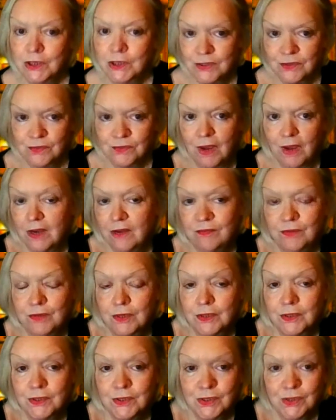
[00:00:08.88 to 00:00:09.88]
which is
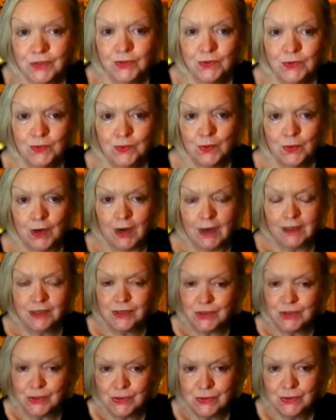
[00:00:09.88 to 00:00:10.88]
relevant to what
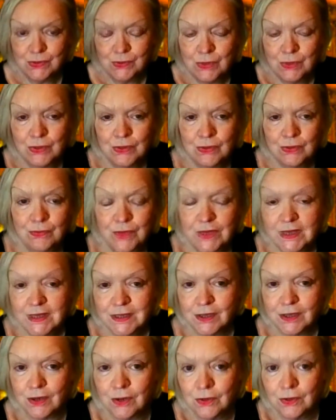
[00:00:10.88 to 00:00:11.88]
I do
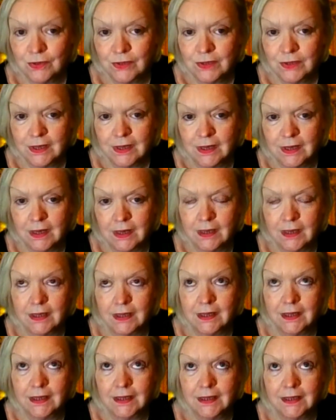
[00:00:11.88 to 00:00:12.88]
read on
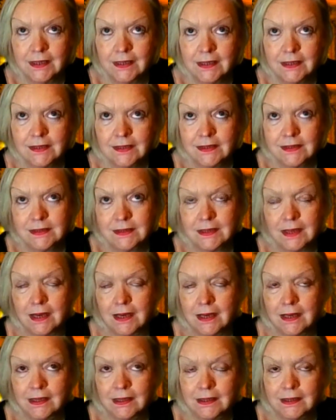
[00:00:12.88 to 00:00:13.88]
uh, is
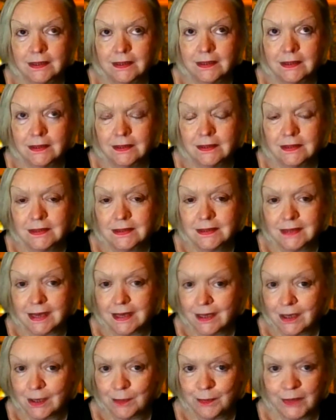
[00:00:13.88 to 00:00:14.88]
uh,
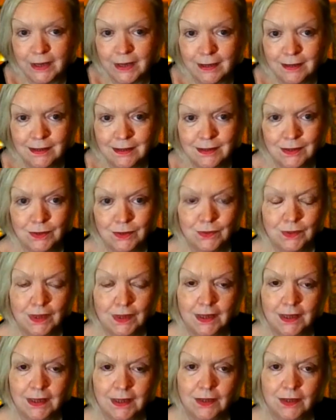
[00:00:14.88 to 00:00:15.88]
psychopaths,
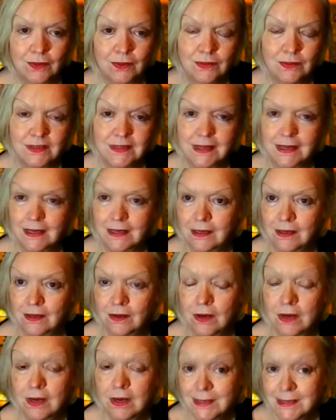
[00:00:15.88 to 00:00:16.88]
okay, or
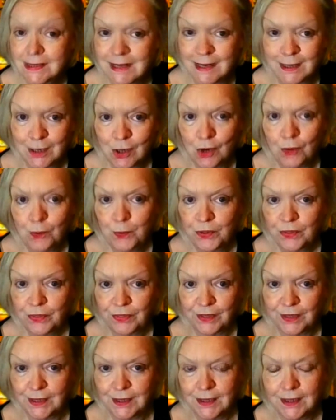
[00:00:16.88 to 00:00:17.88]
psycho
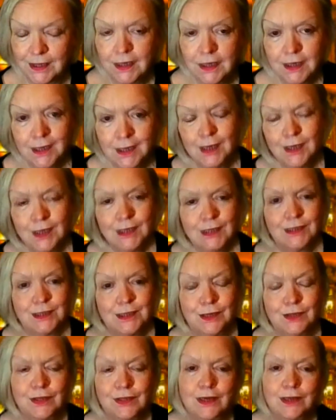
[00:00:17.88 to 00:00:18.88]
psychopathy.
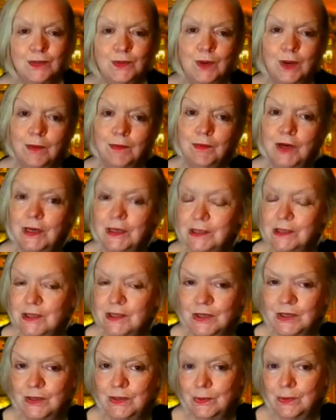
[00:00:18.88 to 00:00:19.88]
So that's what I'm
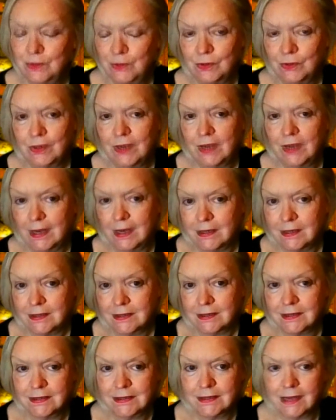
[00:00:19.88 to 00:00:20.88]
going to look at
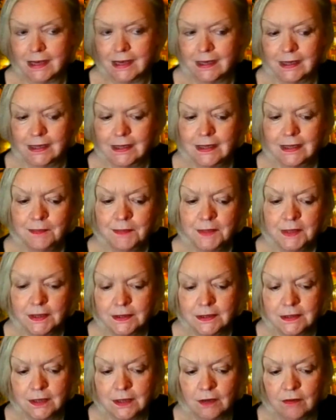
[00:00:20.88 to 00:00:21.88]
today
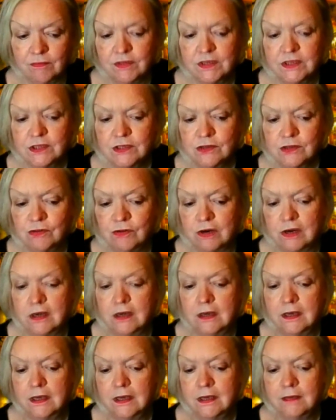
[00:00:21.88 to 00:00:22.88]
because a lot of these
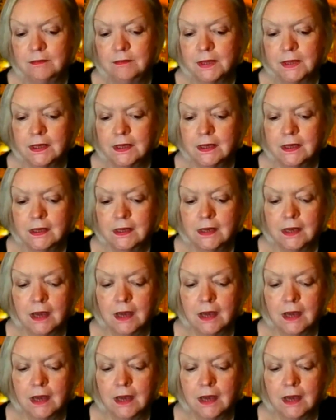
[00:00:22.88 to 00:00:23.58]
crime